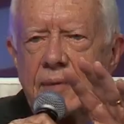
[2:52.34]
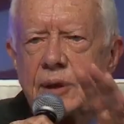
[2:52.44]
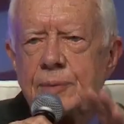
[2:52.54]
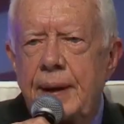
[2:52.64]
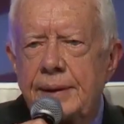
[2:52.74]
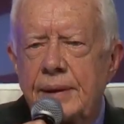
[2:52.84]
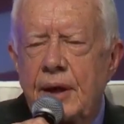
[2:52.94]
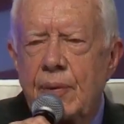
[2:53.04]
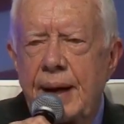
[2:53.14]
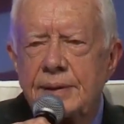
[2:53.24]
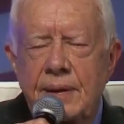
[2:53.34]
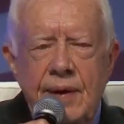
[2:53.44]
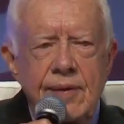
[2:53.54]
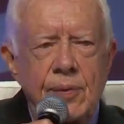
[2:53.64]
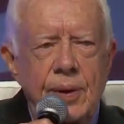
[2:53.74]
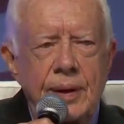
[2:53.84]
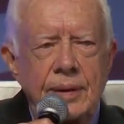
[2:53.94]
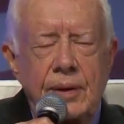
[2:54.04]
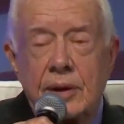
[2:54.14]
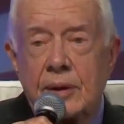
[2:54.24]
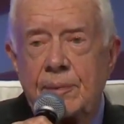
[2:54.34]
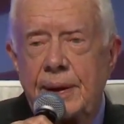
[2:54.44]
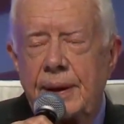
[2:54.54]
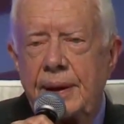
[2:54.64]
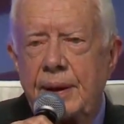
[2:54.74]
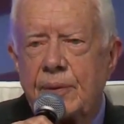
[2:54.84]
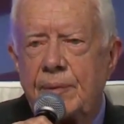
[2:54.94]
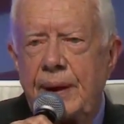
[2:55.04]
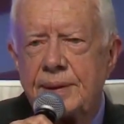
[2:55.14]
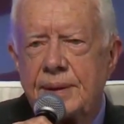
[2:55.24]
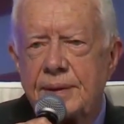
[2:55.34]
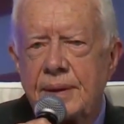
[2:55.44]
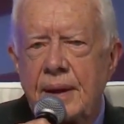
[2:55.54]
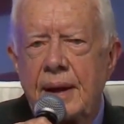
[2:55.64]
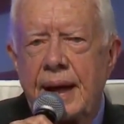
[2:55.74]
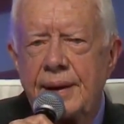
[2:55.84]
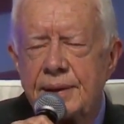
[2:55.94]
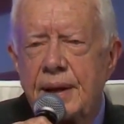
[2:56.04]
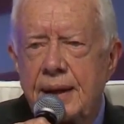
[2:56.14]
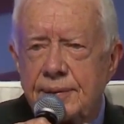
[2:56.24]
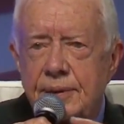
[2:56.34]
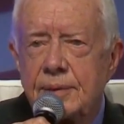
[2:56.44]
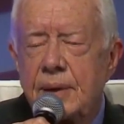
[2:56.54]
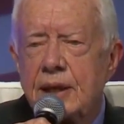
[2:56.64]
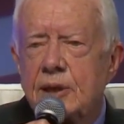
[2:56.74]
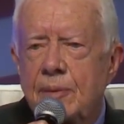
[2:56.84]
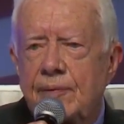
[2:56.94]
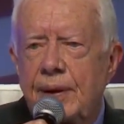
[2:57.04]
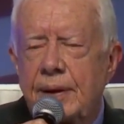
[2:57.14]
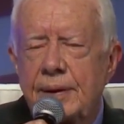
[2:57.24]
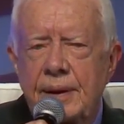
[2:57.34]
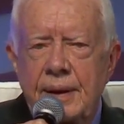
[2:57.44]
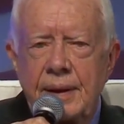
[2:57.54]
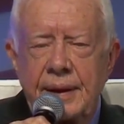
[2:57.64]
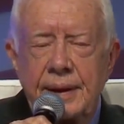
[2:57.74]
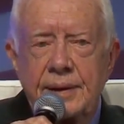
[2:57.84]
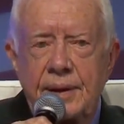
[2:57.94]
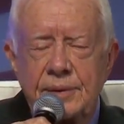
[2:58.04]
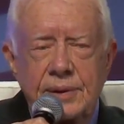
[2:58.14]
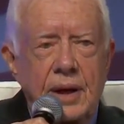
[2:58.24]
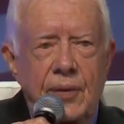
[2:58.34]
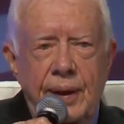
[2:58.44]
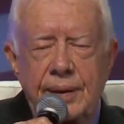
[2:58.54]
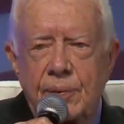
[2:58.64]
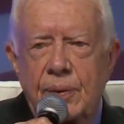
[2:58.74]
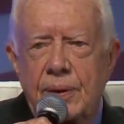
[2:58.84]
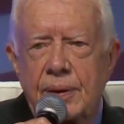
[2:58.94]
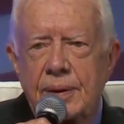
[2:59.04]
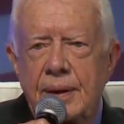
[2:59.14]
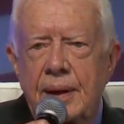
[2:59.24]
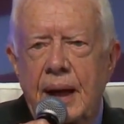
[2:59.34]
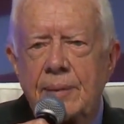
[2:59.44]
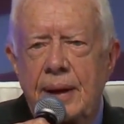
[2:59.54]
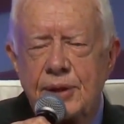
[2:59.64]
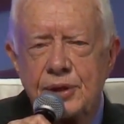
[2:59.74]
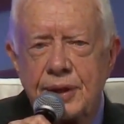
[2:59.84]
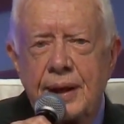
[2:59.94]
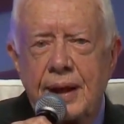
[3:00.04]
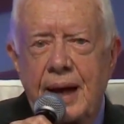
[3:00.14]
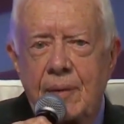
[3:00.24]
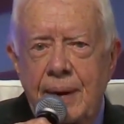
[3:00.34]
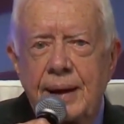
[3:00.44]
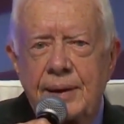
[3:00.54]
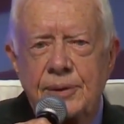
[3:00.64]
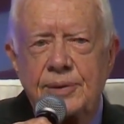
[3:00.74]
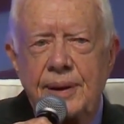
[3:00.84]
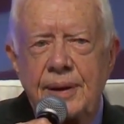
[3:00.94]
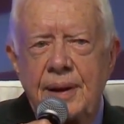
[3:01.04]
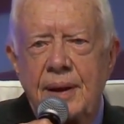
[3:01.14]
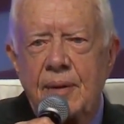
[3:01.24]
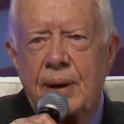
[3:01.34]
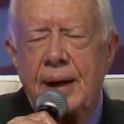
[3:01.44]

respecting the rights of everyone on a completely equal basis. And this has to prevail in countries all around the world. I'm not just singling out my country, but